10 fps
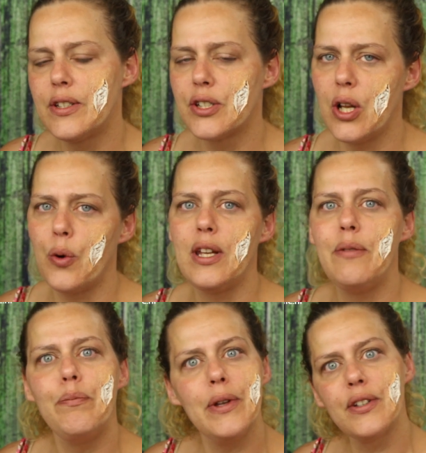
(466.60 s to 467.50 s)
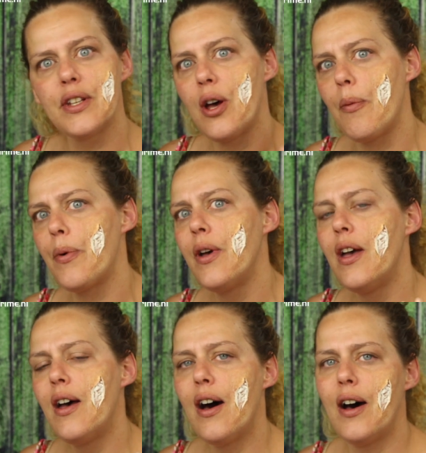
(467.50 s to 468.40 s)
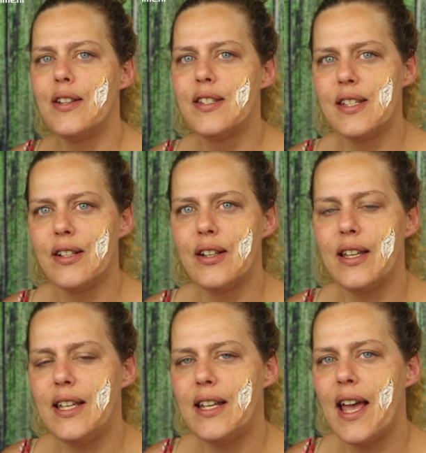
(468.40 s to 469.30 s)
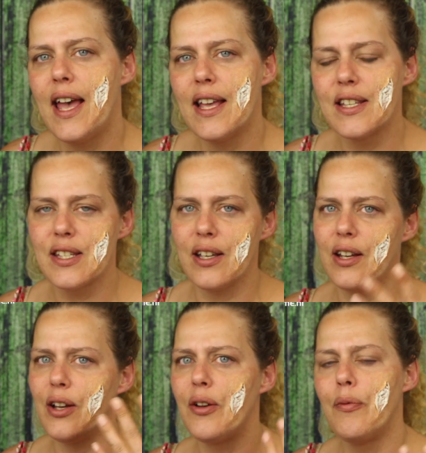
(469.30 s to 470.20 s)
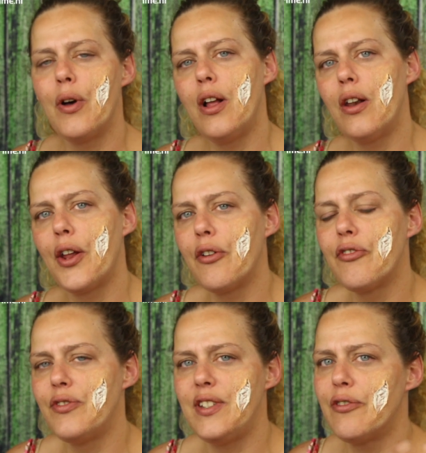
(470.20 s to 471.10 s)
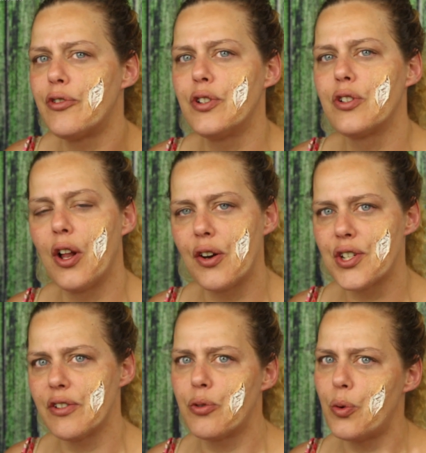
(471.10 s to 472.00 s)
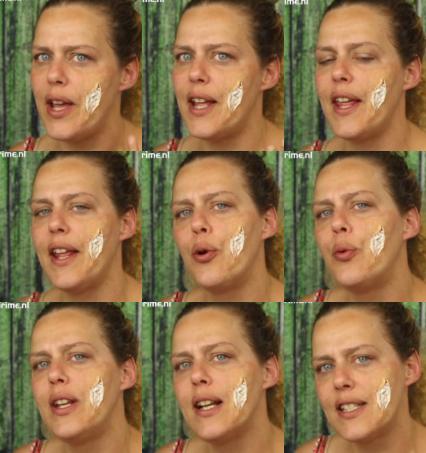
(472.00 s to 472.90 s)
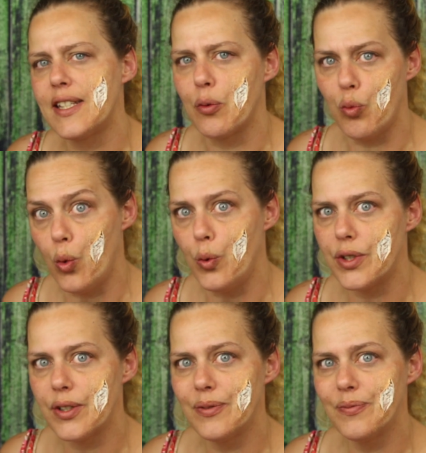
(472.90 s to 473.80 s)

slowly build it up until it has a lot of different colors of red and a realistic wound.